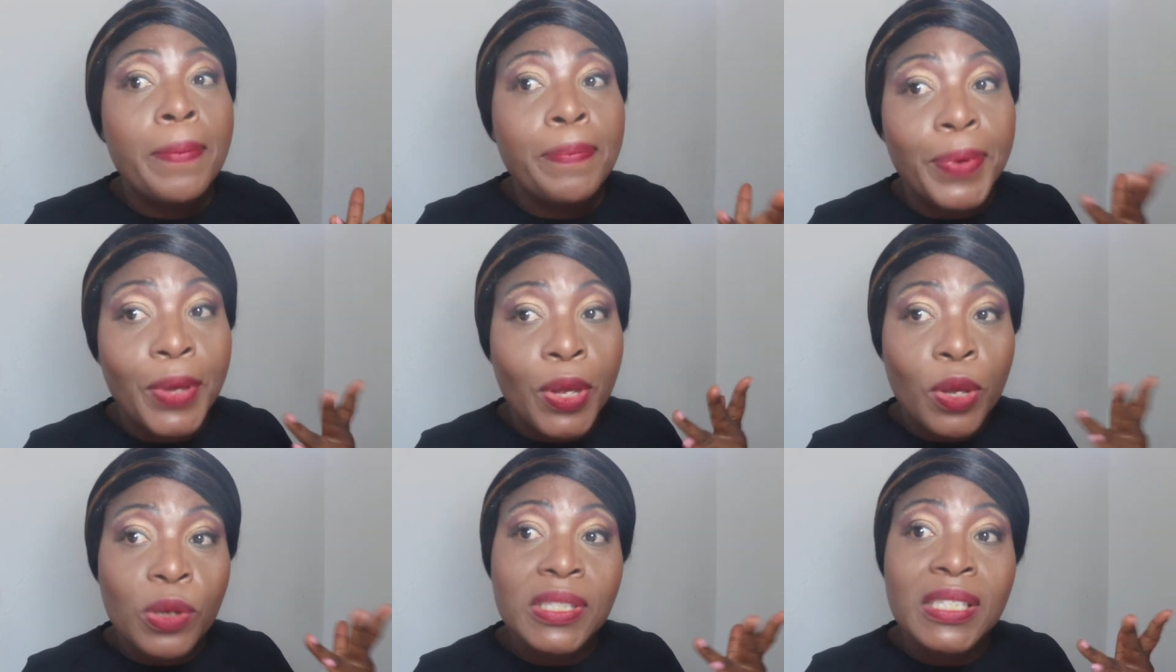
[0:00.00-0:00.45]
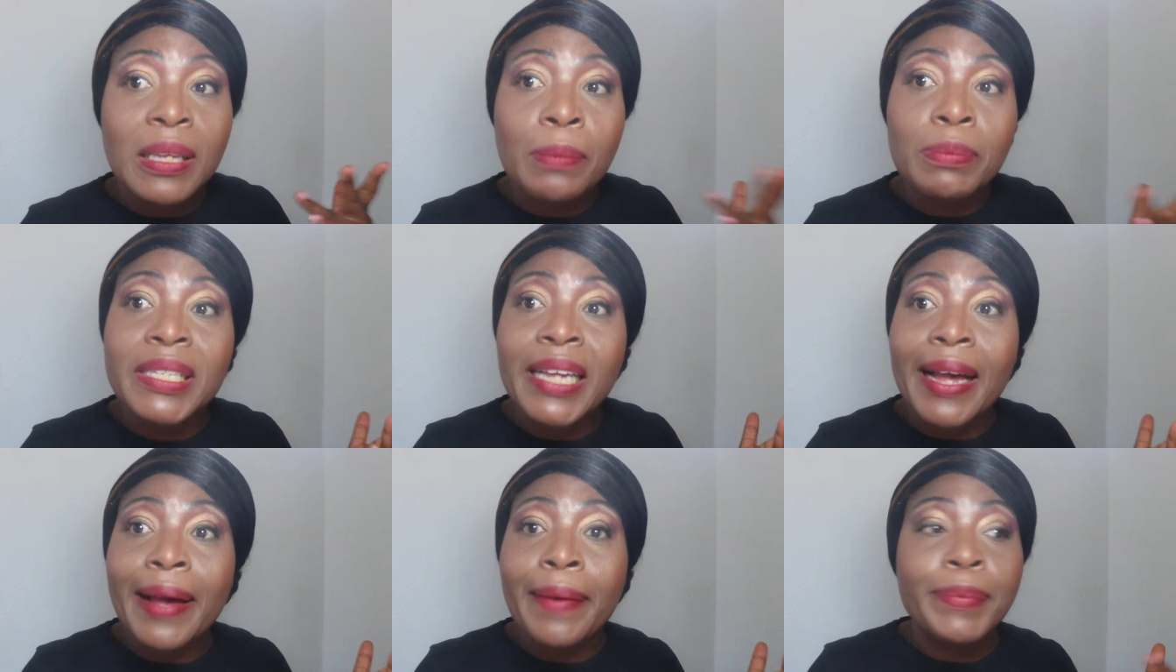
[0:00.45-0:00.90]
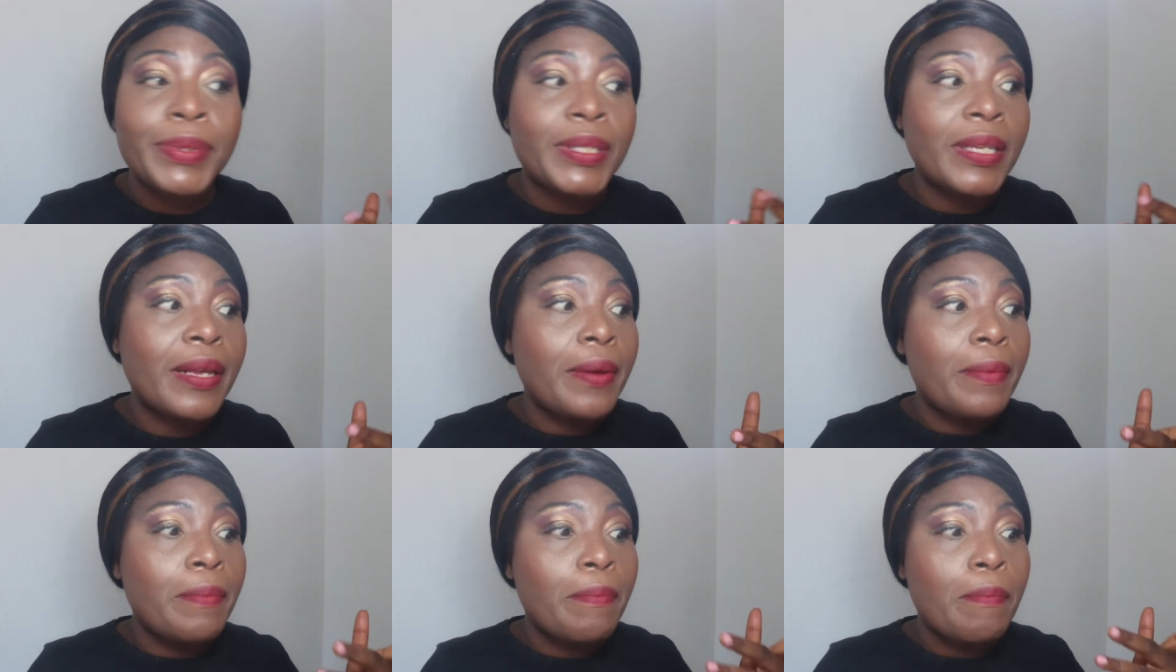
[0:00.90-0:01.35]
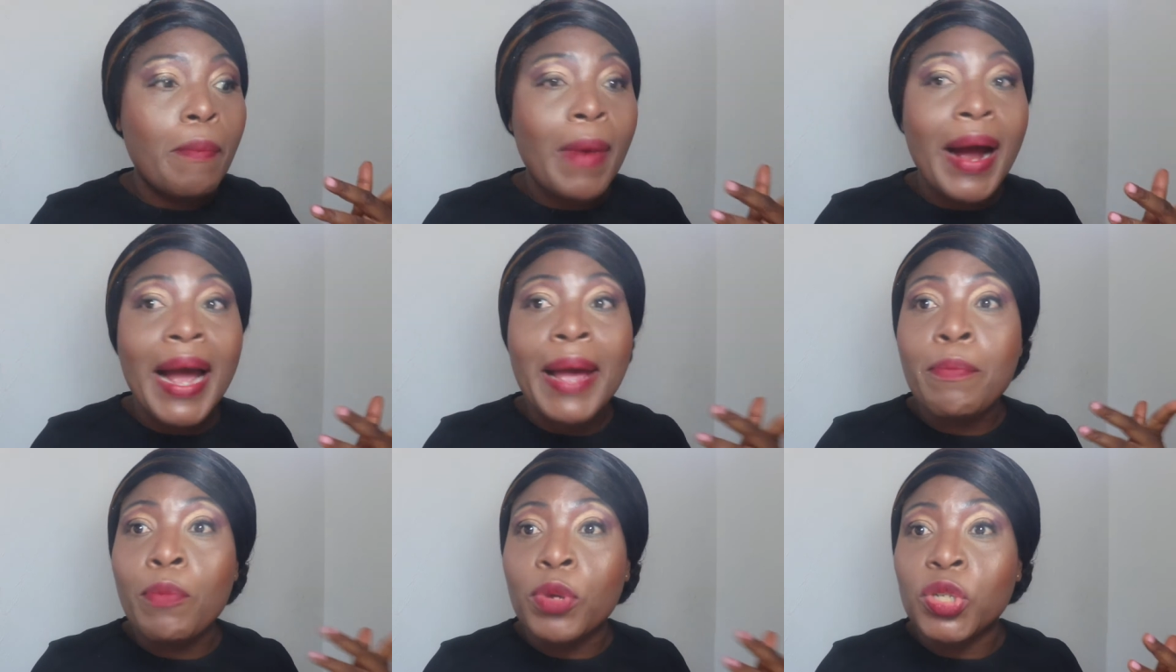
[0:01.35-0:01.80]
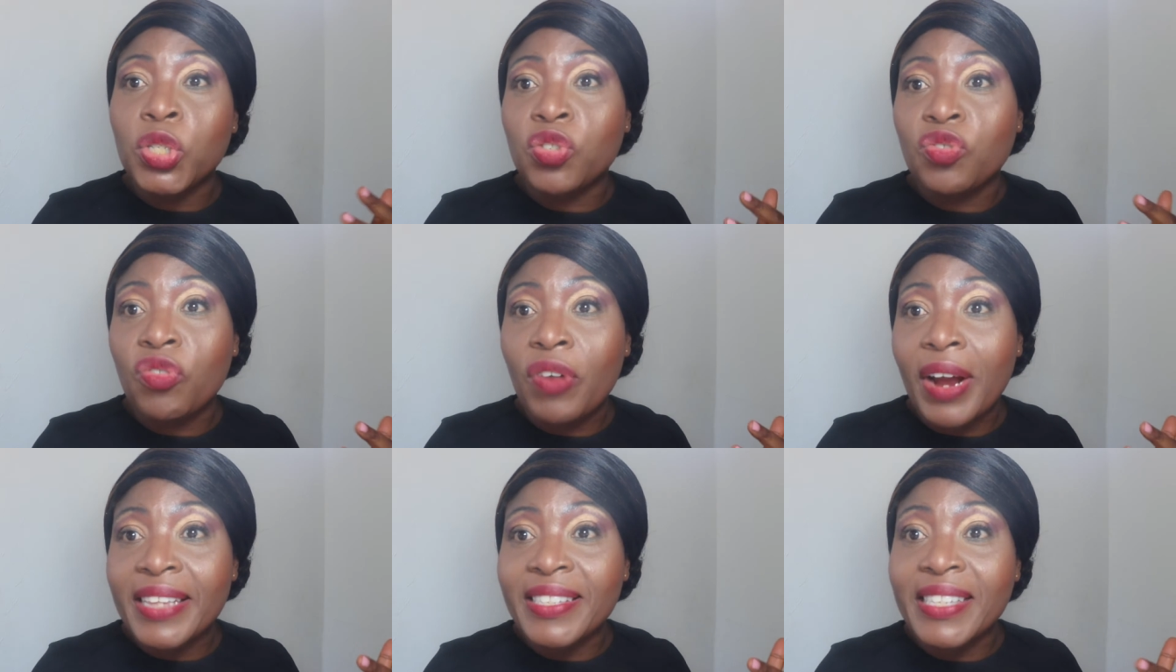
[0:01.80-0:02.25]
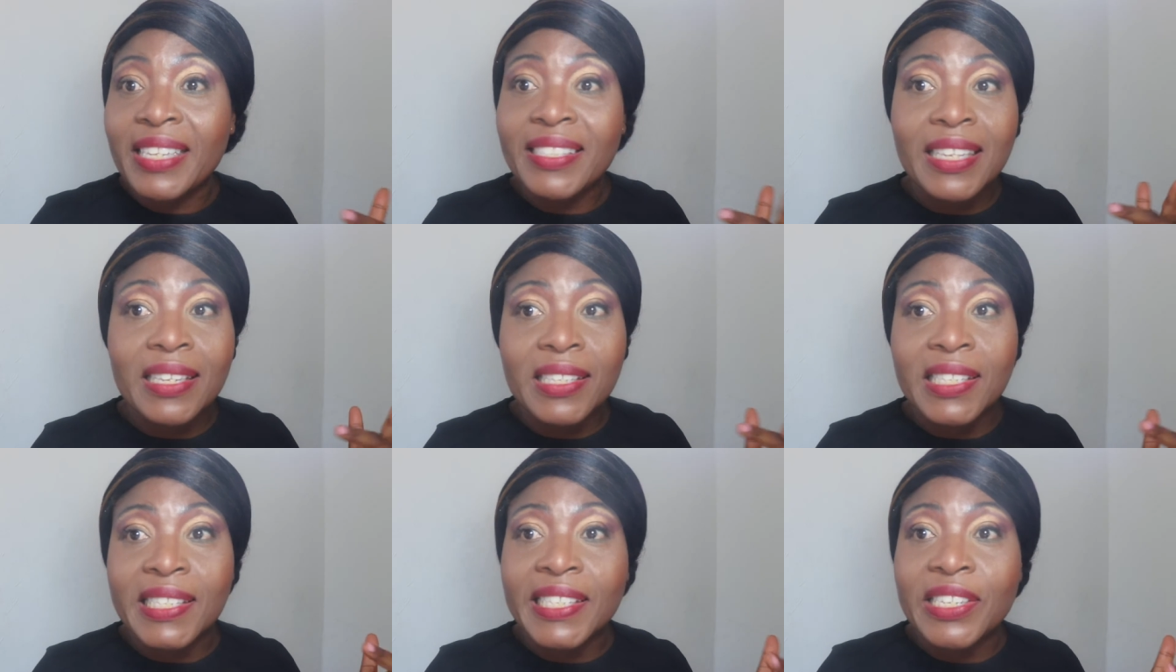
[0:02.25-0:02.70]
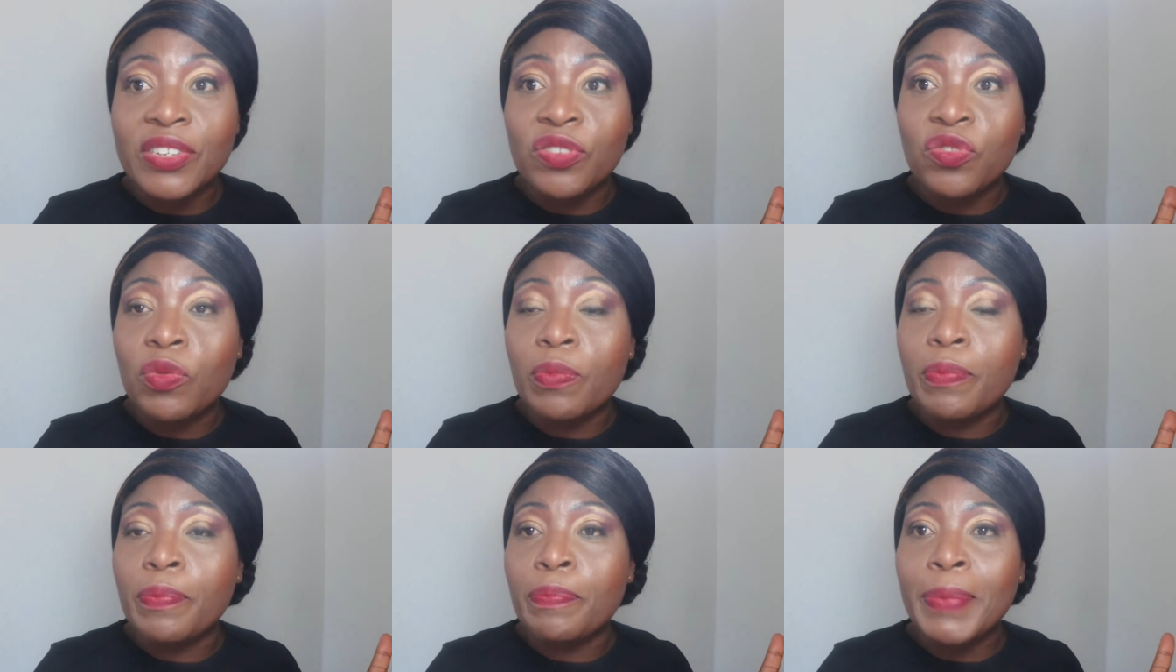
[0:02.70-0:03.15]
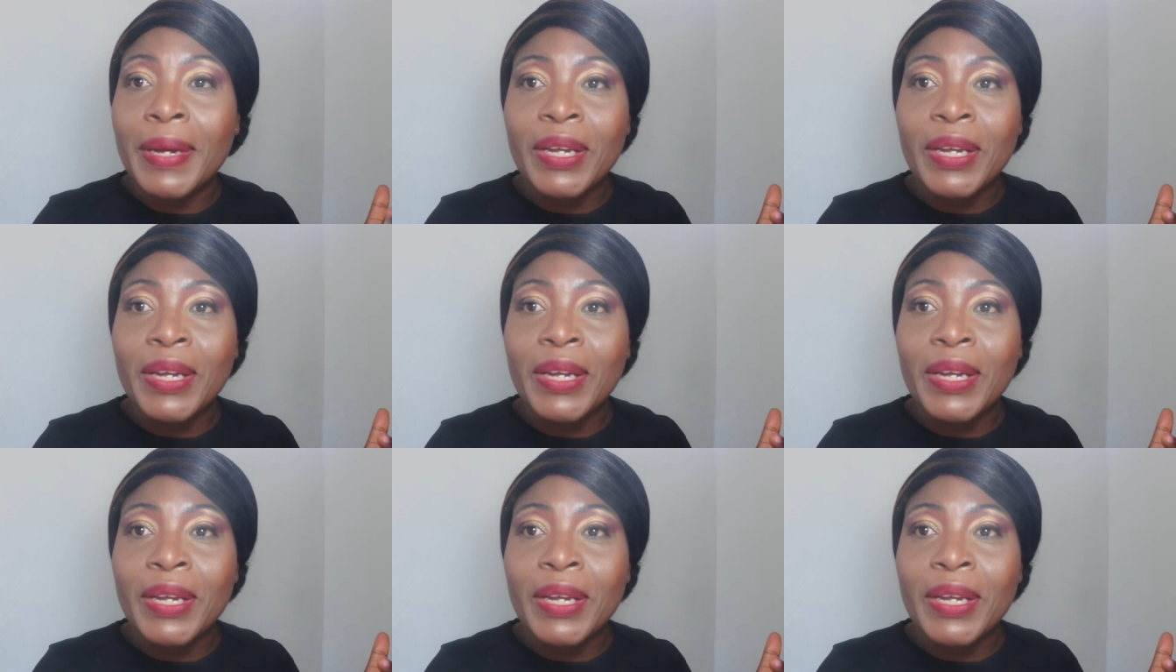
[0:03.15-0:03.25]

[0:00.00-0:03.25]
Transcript: because sometimes my moisturizers and serum